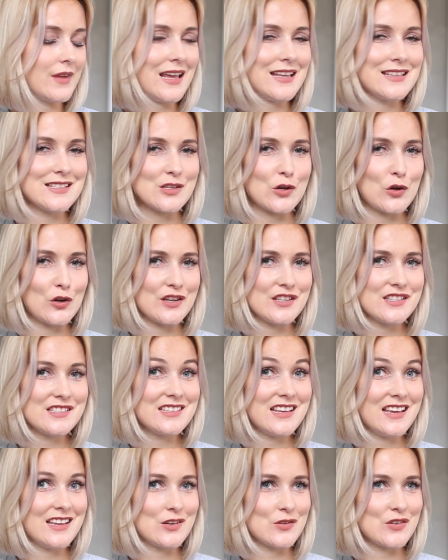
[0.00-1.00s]
and
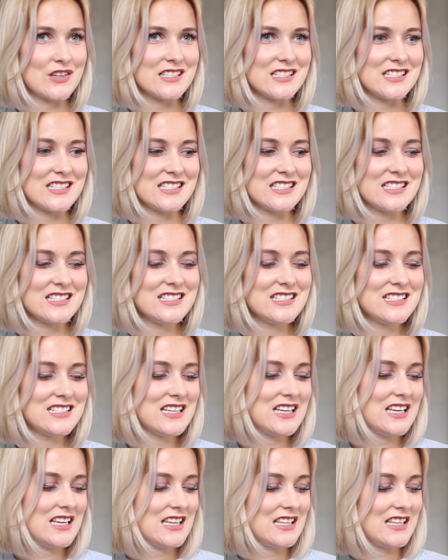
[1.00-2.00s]
skirts and dresses
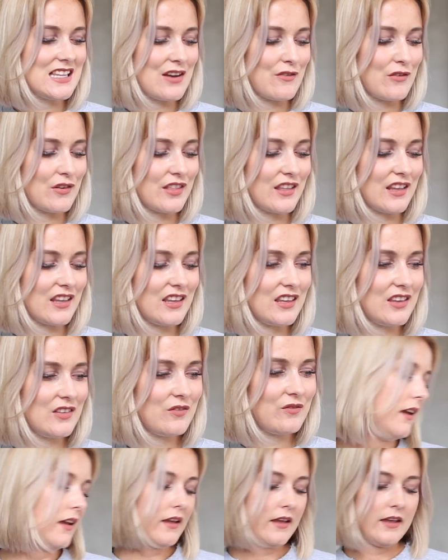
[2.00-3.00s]
and everything.
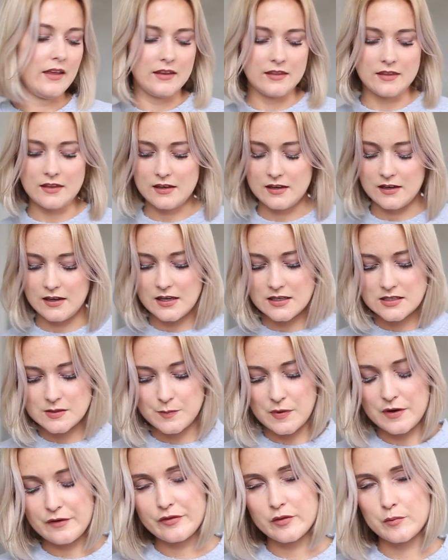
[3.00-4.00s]
And the
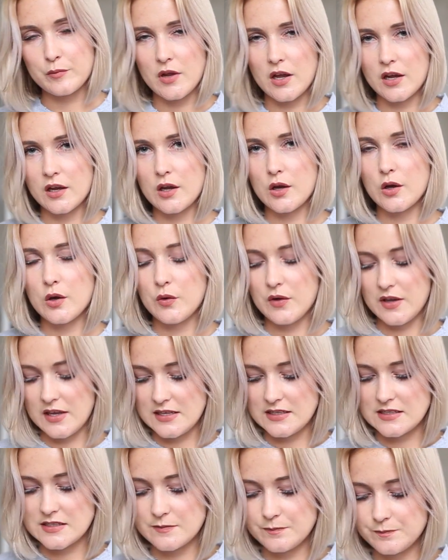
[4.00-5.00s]
next pair from Bianco
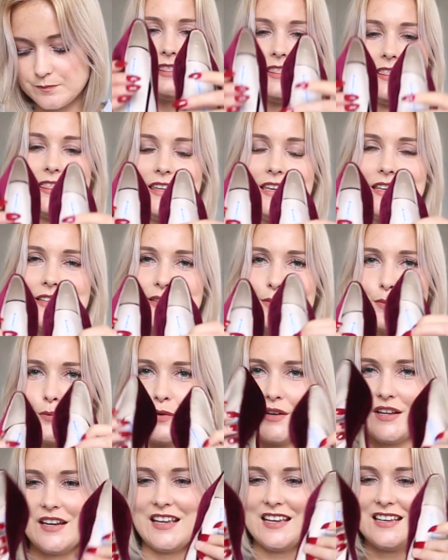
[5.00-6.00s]
is these
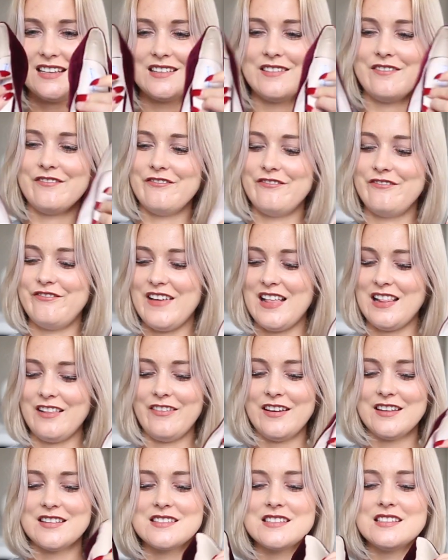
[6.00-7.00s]
pretty
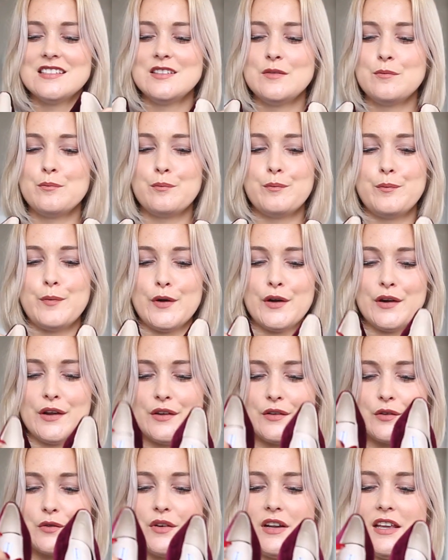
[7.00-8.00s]
velvet
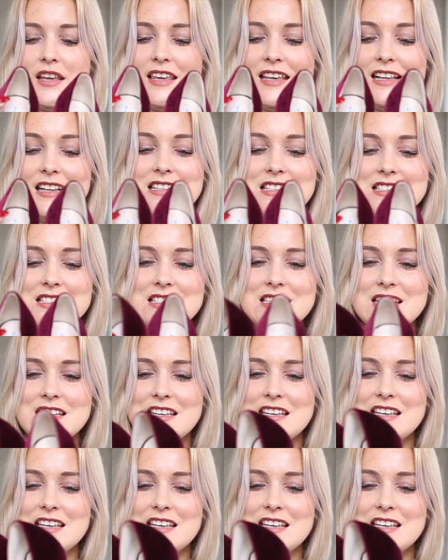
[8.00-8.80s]
burgundy heels.